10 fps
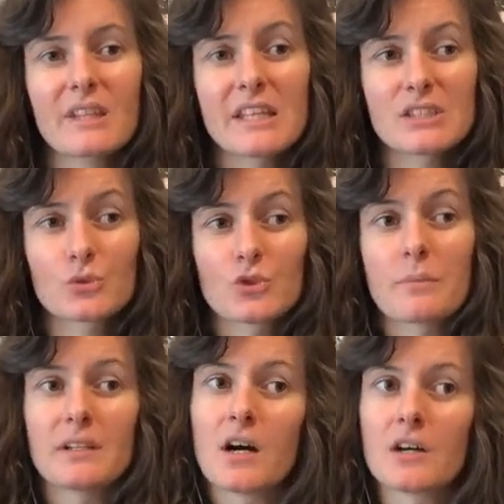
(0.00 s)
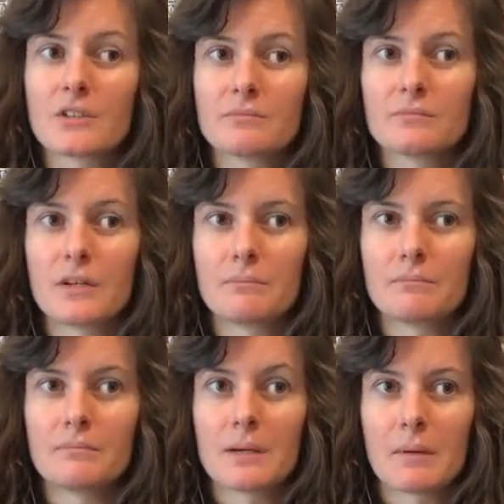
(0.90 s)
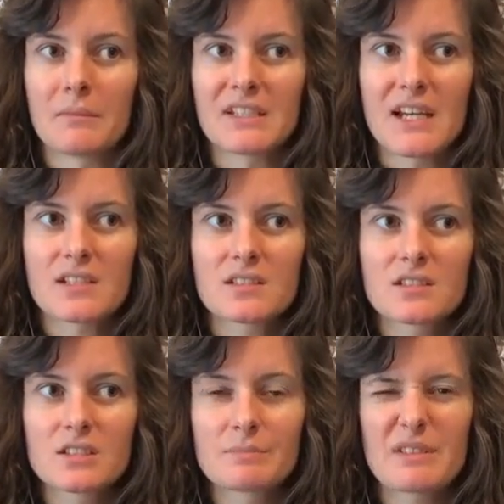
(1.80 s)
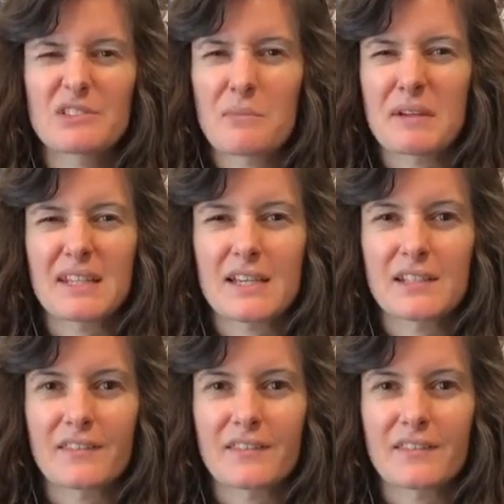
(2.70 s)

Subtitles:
it's also been hard on my mum and dad, especially on my dad.